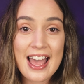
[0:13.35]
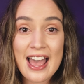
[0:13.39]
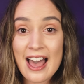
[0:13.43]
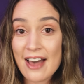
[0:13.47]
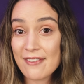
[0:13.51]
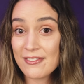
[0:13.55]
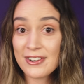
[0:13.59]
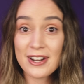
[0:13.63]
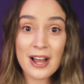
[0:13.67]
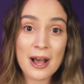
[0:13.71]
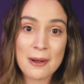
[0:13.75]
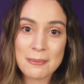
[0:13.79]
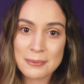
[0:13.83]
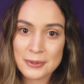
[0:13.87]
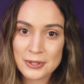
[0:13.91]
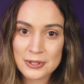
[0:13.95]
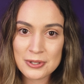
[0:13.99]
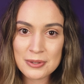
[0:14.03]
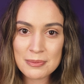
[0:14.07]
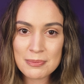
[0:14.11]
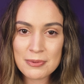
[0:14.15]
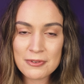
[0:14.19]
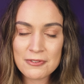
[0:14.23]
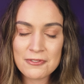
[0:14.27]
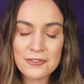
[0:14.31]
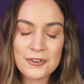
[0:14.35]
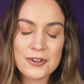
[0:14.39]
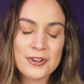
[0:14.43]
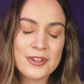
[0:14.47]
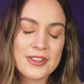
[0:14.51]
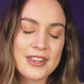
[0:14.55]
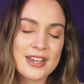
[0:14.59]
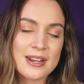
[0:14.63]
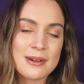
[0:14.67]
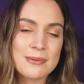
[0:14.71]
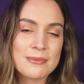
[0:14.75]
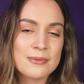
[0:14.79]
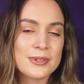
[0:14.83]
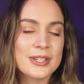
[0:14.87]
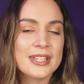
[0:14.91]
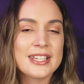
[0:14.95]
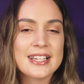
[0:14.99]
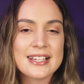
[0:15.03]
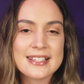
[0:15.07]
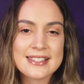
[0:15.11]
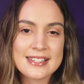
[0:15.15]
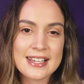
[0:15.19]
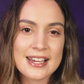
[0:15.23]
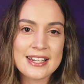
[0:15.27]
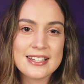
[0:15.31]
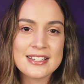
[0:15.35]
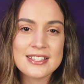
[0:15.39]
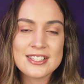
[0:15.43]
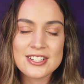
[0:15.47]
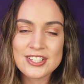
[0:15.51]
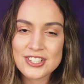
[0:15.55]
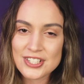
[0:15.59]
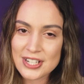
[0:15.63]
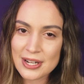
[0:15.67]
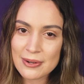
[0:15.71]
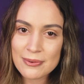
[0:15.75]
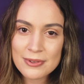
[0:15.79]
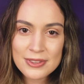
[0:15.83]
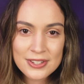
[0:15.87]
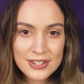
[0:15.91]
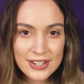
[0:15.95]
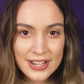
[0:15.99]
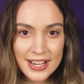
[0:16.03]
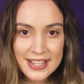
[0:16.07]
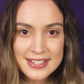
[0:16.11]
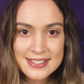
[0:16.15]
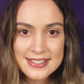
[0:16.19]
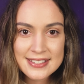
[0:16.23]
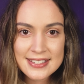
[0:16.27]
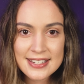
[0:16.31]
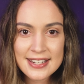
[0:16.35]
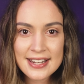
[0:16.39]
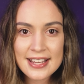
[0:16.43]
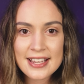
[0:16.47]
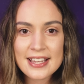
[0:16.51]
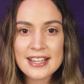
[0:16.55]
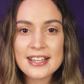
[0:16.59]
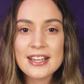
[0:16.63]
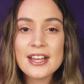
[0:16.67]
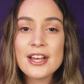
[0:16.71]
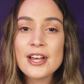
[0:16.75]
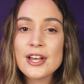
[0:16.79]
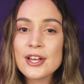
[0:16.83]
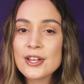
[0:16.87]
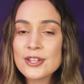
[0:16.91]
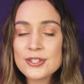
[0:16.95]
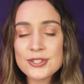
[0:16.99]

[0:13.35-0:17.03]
I haven't uploaded before that I'm really excited to share with you guys today